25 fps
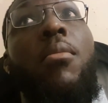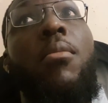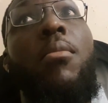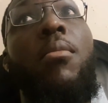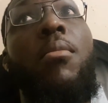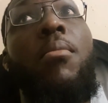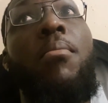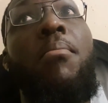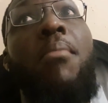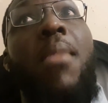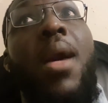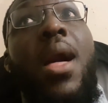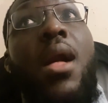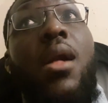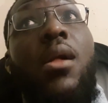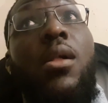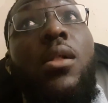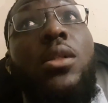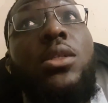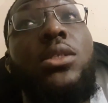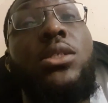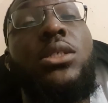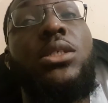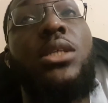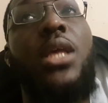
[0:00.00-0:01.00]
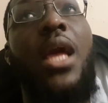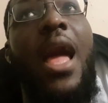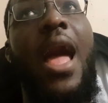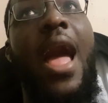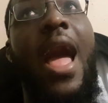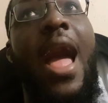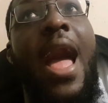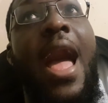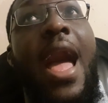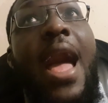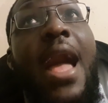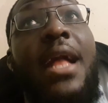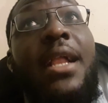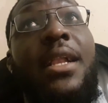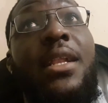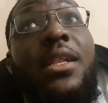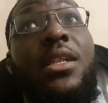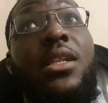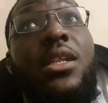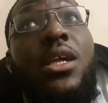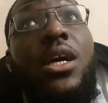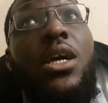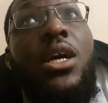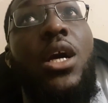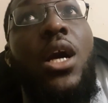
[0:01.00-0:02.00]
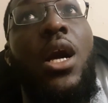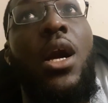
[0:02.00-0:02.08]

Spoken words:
Mel's, and